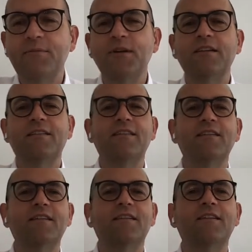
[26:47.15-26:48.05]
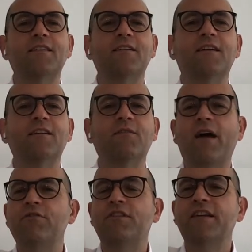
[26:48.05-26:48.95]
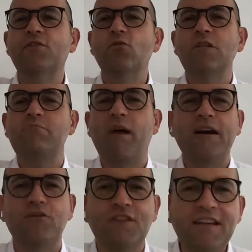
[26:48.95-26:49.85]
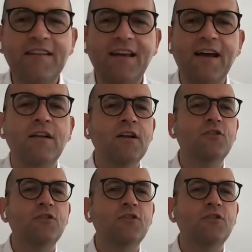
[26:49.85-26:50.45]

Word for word: I mean, it's uh, it, everything is totally pioneer there.